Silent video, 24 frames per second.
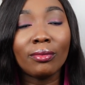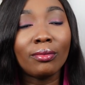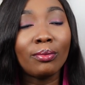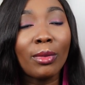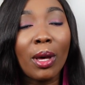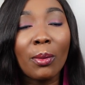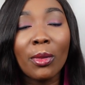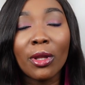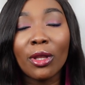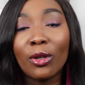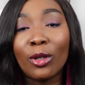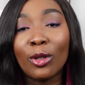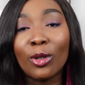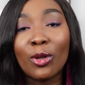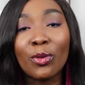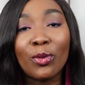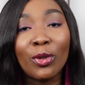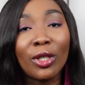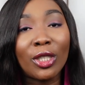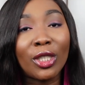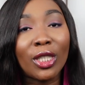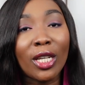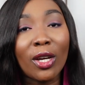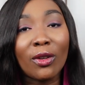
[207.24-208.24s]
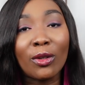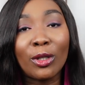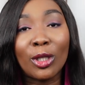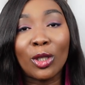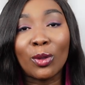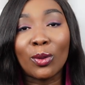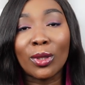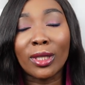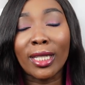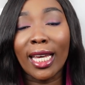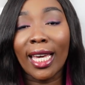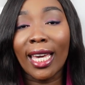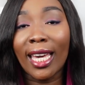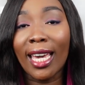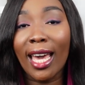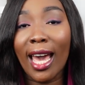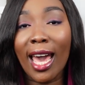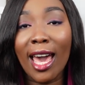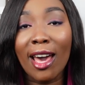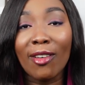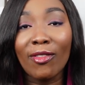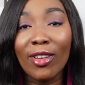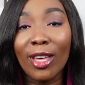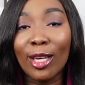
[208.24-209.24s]
my mother-in-law reached out and she was like, hey,
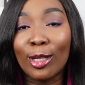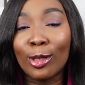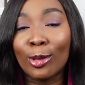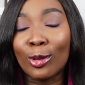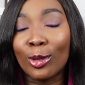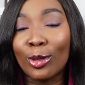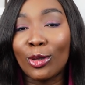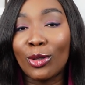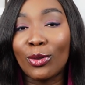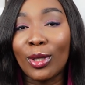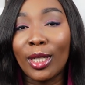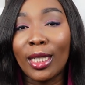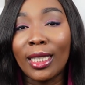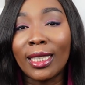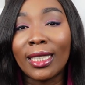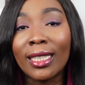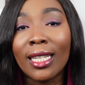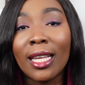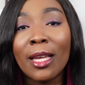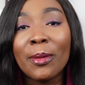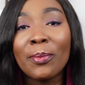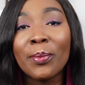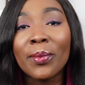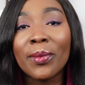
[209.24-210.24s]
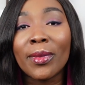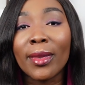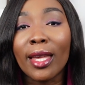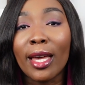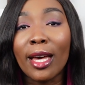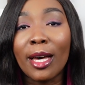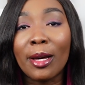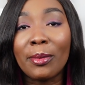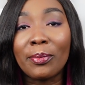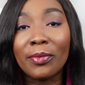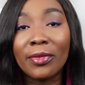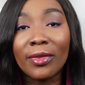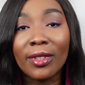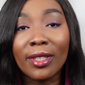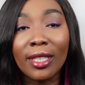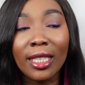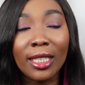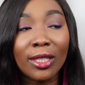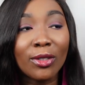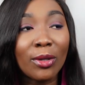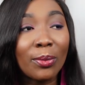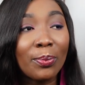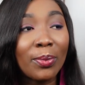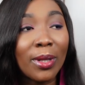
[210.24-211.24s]
I have extra trees. Um,
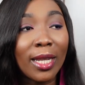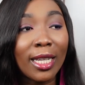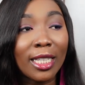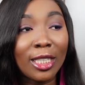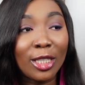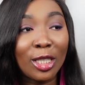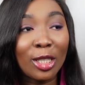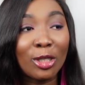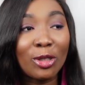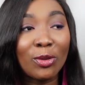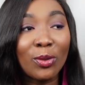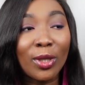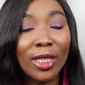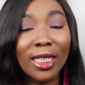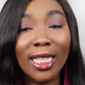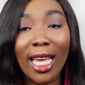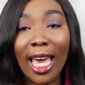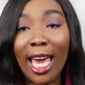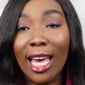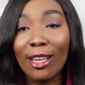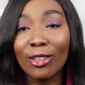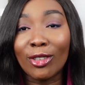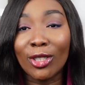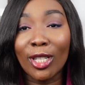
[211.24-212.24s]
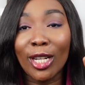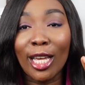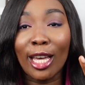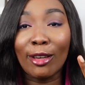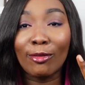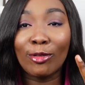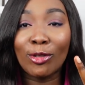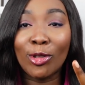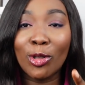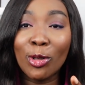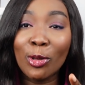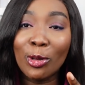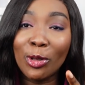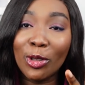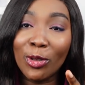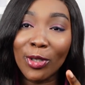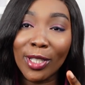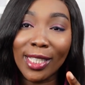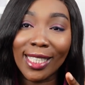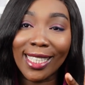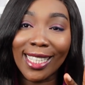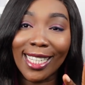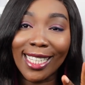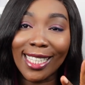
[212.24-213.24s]
these are plastic trees. I actually have two
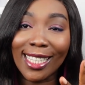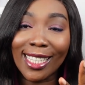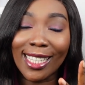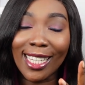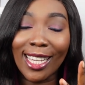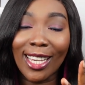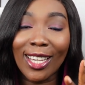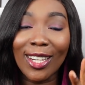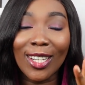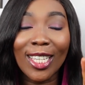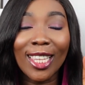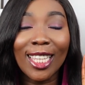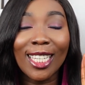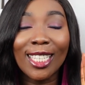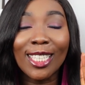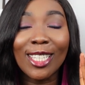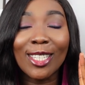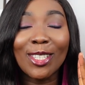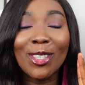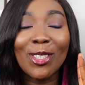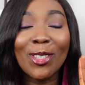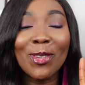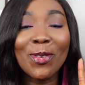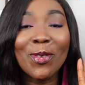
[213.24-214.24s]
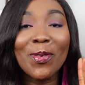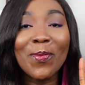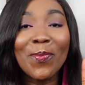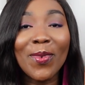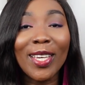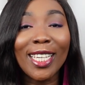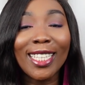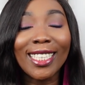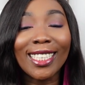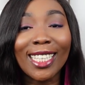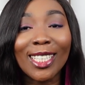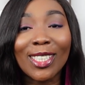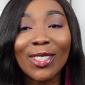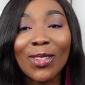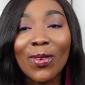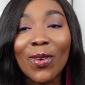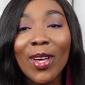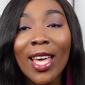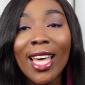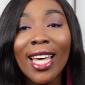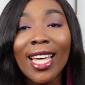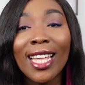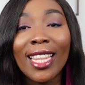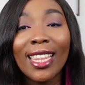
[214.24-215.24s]
trees this year. This is so amazing.
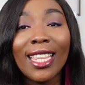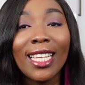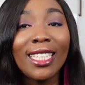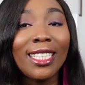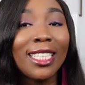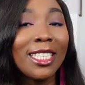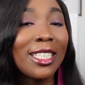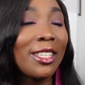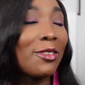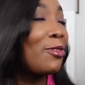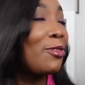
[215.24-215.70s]
So this is